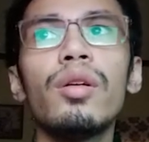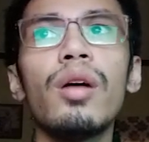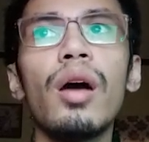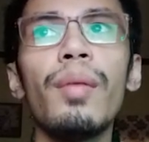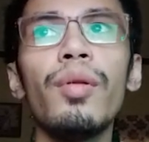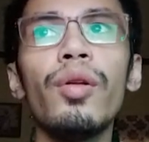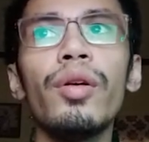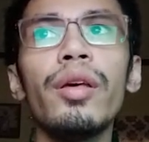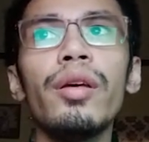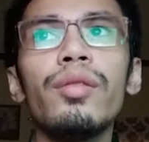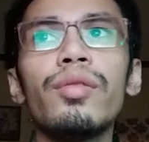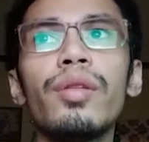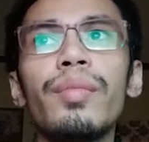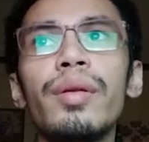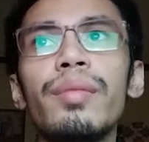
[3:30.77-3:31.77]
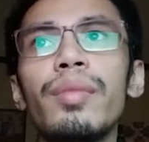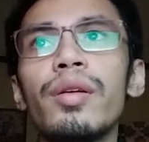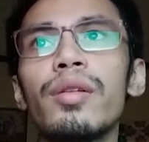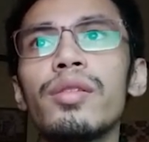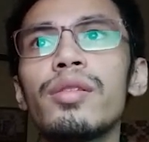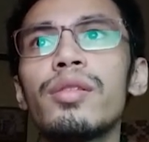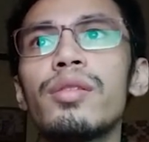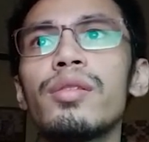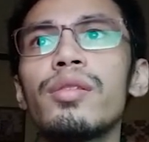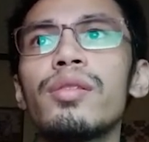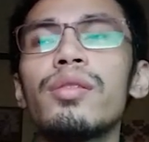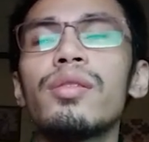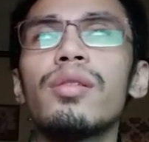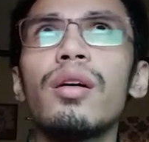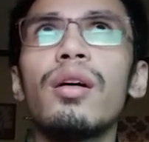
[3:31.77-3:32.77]
I'm looking to the mean
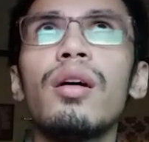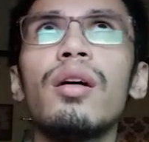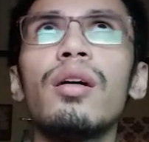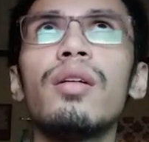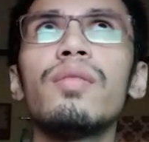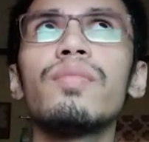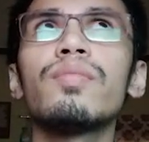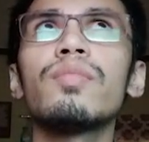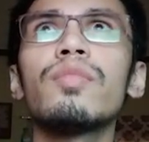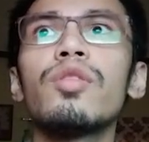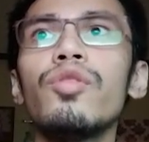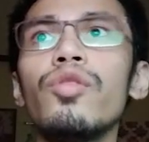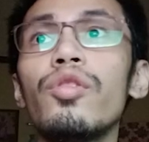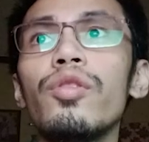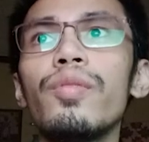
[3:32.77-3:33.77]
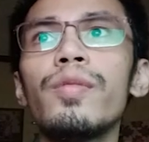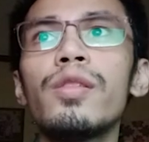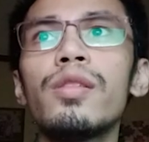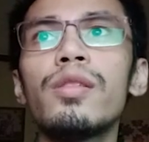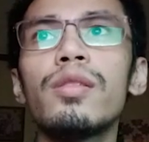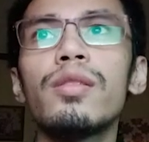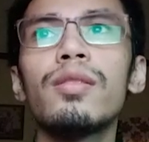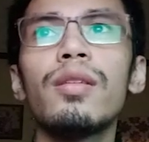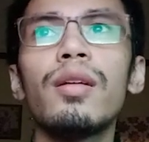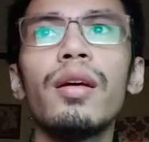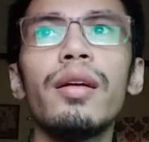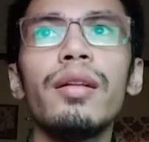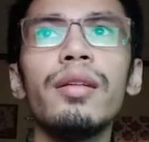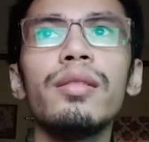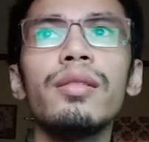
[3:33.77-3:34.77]
because two groups,
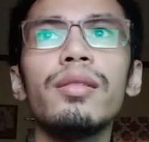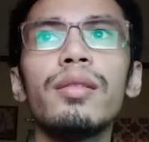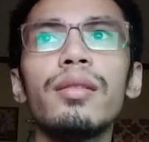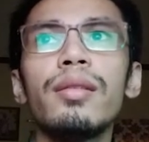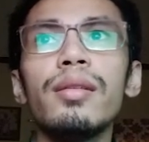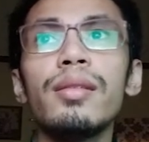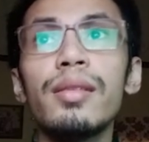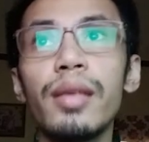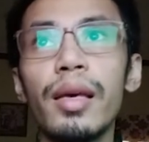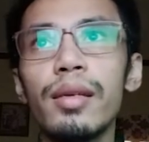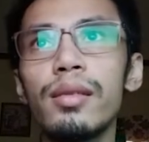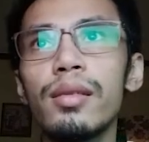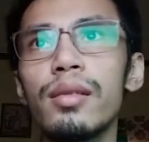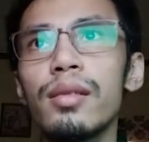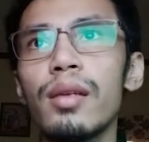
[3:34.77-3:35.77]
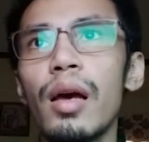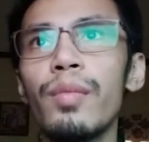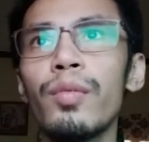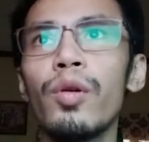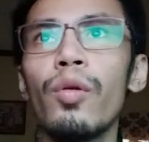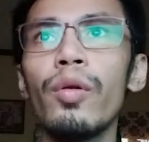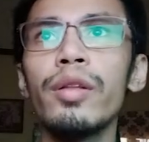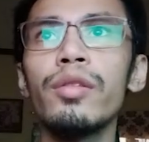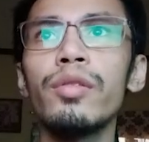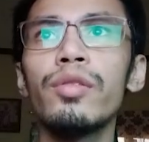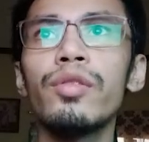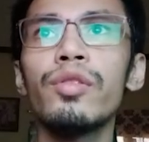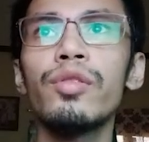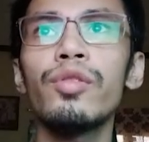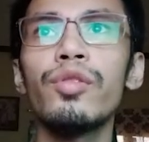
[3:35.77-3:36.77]
and in this case I'm going
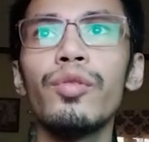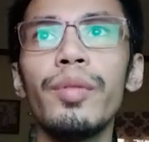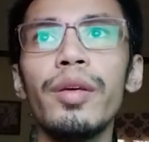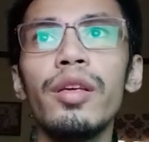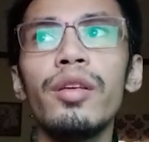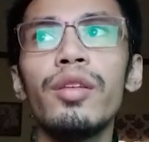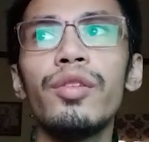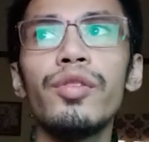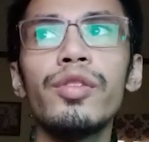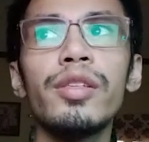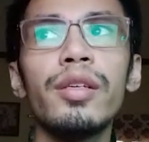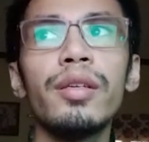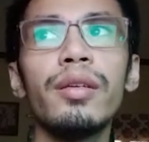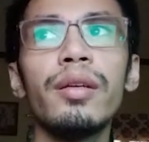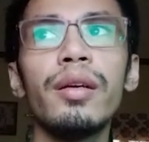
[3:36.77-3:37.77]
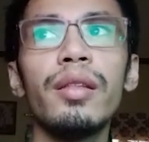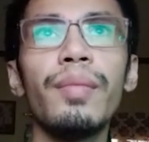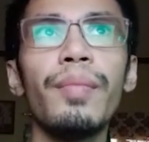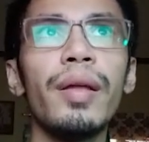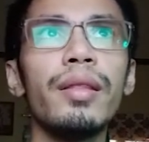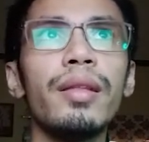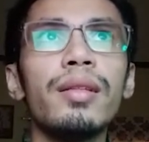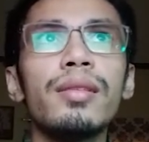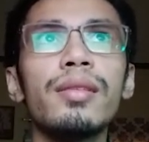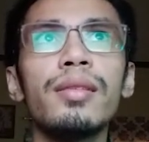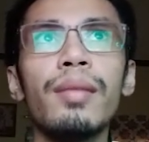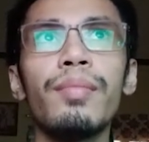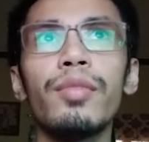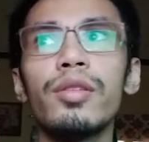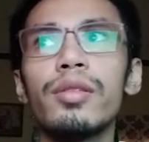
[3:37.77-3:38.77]
to be using independent
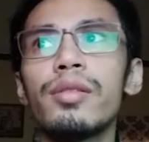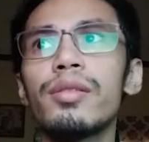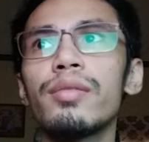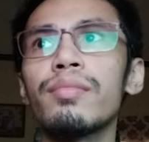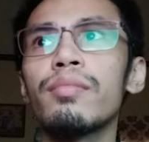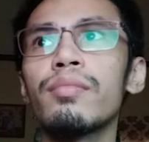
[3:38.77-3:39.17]
samples